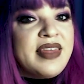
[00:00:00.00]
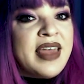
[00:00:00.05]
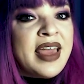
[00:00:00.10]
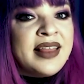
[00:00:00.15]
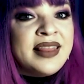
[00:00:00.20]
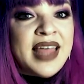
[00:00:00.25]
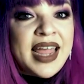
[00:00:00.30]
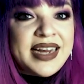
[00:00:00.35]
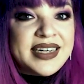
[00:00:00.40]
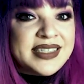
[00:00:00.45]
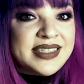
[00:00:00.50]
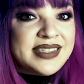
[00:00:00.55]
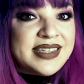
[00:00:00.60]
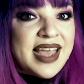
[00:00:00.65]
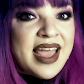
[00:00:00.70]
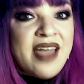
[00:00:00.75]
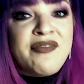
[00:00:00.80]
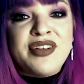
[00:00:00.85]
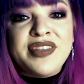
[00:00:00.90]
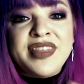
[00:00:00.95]
They like to
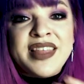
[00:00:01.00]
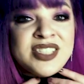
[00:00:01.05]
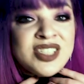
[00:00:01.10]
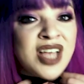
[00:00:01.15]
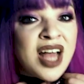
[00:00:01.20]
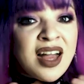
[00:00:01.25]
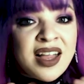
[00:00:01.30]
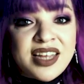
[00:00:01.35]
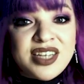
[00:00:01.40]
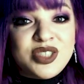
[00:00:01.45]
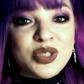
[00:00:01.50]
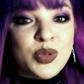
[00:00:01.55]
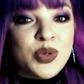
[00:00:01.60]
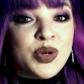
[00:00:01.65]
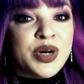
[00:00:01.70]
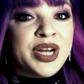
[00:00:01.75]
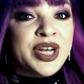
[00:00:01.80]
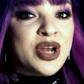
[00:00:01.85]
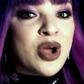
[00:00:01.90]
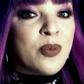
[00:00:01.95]
say everything's
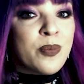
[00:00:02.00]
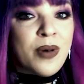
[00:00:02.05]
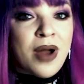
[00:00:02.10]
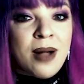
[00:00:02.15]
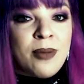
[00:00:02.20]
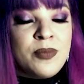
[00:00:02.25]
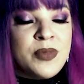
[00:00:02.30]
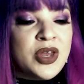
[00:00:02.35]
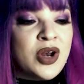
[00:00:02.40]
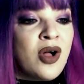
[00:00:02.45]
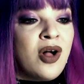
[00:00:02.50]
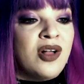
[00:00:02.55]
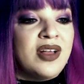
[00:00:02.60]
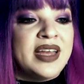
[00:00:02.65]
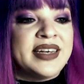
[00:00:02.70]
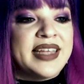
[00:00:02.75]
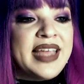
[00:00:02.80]
hunky-dory, no problem at all,